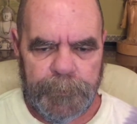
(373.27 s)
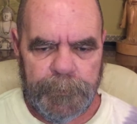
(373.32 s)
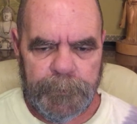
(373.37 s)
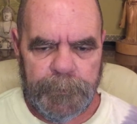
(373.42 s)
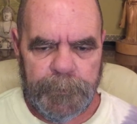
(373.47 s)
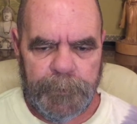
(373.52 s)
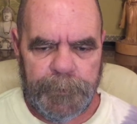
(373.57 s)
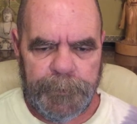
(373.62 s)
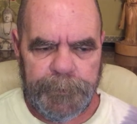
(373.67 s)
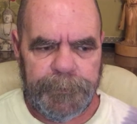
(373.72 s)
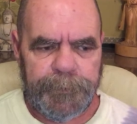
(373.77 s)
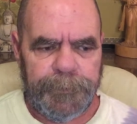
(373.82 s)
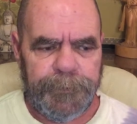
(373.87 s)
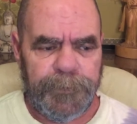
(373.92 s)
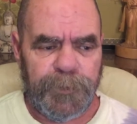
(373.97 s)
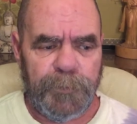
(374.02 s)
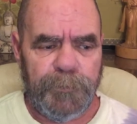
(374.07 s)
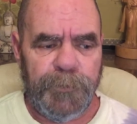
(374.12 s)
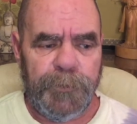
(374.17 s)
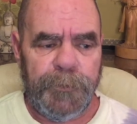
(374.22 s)
Lengthy
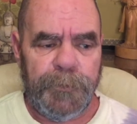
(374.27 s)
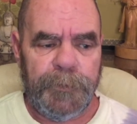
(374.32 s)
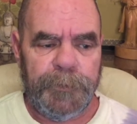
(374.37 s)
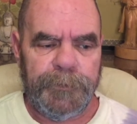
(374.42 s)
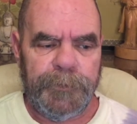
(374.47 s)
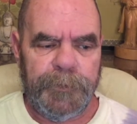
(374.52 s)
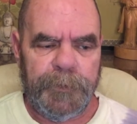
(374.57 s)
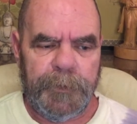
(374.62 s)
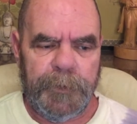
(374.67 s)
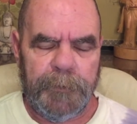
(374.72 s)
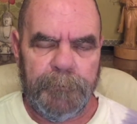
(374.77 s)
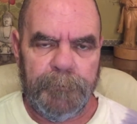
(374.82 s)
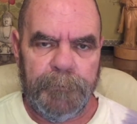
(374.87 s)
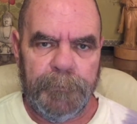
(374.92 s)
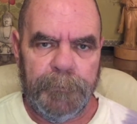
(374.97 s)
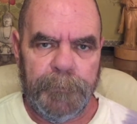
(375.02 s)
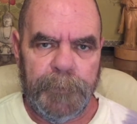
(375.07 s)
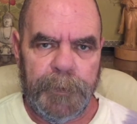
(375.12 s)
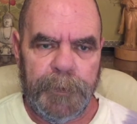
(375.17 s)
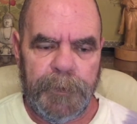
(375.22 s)
commuting time,
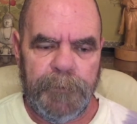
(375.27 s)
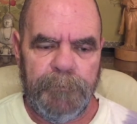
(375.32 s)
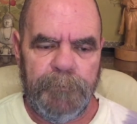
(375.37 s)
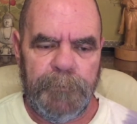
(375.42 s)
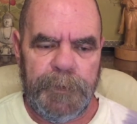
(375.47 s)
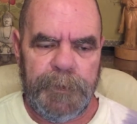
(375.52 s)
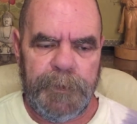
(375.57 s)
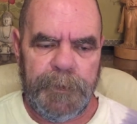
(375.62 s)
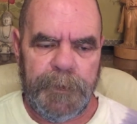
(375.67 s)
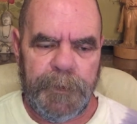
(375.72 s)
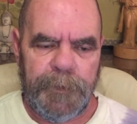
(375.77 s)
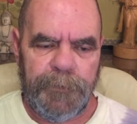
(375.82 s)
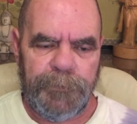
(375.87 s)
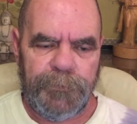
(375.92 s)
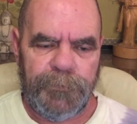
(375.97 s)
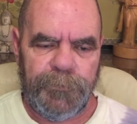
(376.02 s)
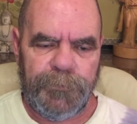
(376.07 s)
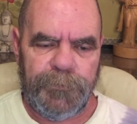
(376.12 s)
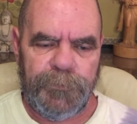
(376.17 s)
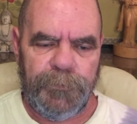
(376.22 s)
and in many
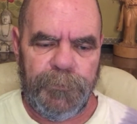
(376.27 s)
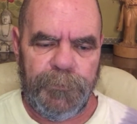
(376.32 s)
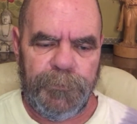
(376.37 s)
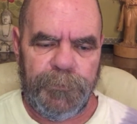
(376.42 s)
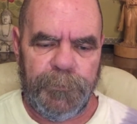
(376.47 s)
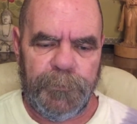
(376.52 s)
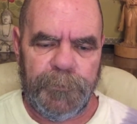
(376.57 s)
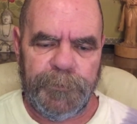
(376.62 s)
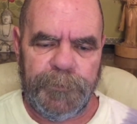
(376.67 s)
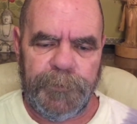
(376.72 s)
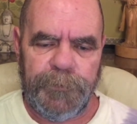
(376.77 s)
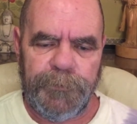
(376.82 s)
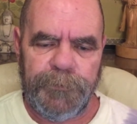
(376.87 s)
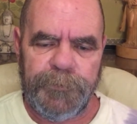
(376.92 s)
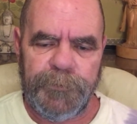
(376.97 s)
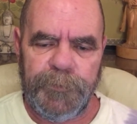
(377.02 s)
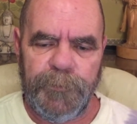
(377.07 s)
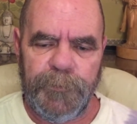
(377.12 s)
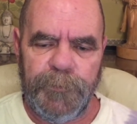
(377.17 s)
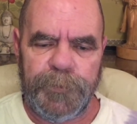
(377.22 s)
cases due to
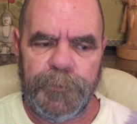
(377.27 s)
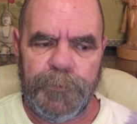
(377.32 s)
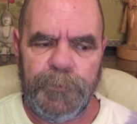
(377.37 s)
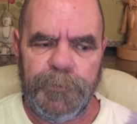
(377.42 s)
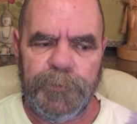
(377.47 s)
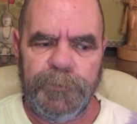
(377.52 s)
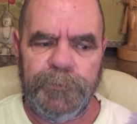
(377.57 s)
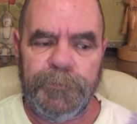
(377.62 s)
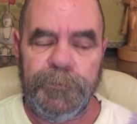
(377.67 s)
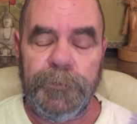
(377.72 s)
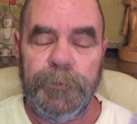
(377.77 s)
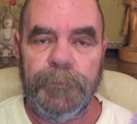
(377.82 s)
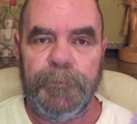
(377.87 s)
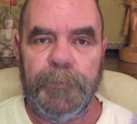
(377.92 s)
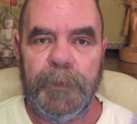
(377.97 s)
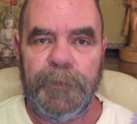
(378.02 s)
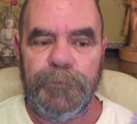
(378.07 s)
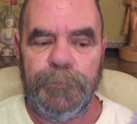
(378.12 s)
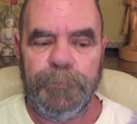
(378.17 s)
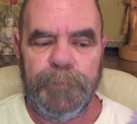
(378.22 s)
intentionally withholding sleep
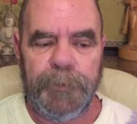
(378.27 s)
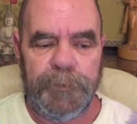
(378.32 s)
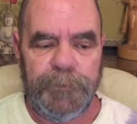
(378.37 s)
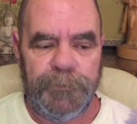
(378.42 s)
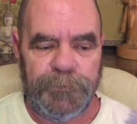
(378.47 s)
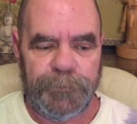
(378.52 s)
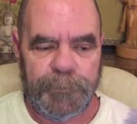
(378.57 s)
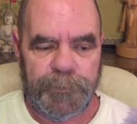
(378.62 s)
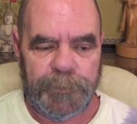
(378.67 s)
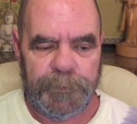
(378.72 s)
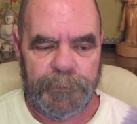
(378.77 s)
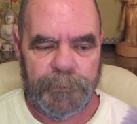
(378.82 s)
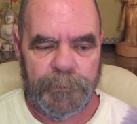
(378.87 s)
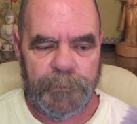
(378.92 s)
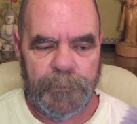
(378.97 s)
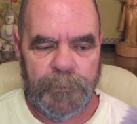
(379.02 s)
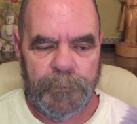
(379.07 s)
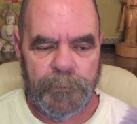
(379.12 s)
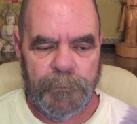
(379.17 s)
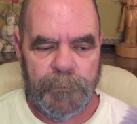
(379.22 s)
as punishment
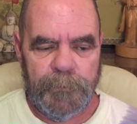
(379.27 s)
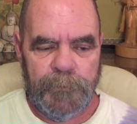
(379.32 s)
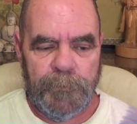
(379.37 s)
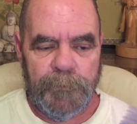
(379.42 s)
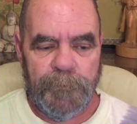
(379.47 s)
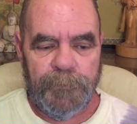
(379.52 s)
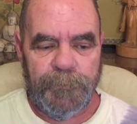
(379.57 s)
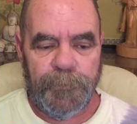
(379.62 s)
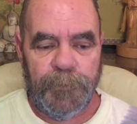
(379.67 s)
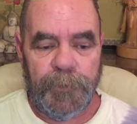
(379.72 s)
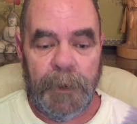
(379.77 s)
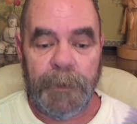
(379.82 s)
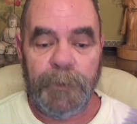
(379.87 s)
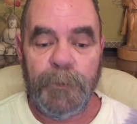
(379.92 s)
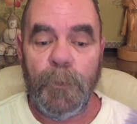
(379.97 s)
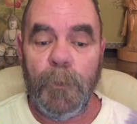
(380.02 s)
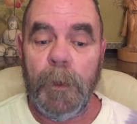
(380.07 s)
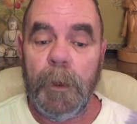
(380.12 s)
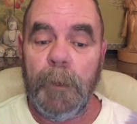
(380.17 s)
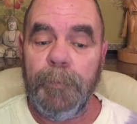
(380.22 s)
for not
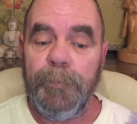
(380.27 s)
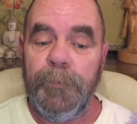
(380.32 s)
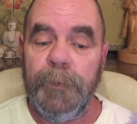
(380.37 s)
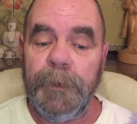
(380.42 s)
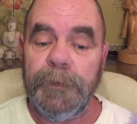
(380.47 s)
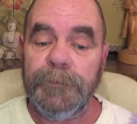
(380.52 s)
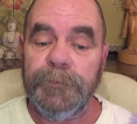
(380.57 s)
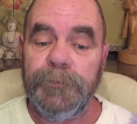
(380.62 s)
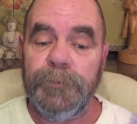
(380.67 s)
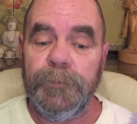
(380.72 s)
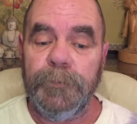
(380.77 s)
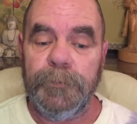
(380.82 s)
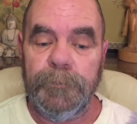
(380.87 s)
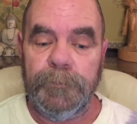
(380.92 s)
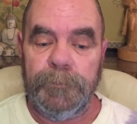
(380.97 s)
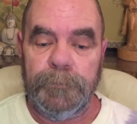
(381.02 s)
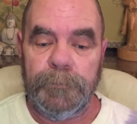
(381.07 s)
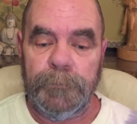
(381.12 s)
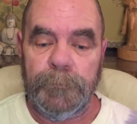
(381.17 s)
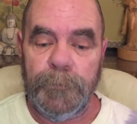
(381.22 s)
cooperating to
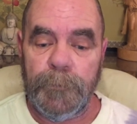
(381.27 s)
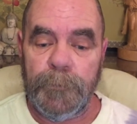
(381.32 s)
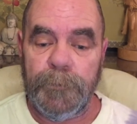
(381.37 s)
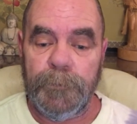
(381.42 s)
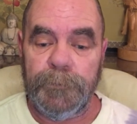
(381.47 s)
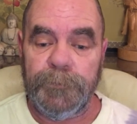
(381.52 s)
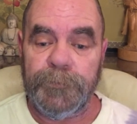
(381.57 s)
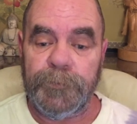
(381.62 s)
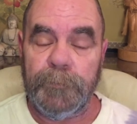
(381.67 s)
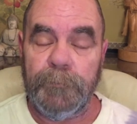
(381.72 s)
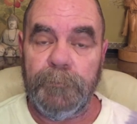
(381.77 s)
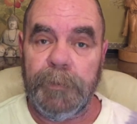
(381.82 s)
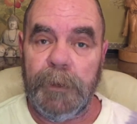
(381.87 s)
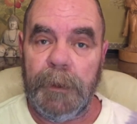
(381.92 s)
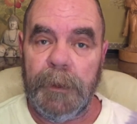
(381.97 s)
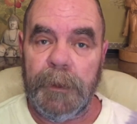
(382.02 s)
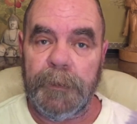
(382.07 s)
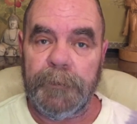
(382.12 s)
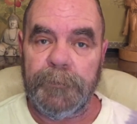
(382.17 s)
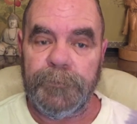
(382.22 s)
coerce
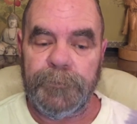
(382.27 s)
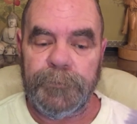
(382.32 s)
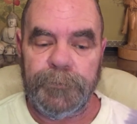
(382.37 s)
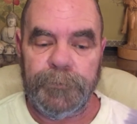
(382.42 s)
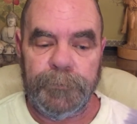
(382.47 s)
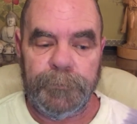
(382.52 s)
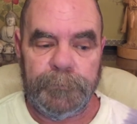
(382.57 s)
compliance.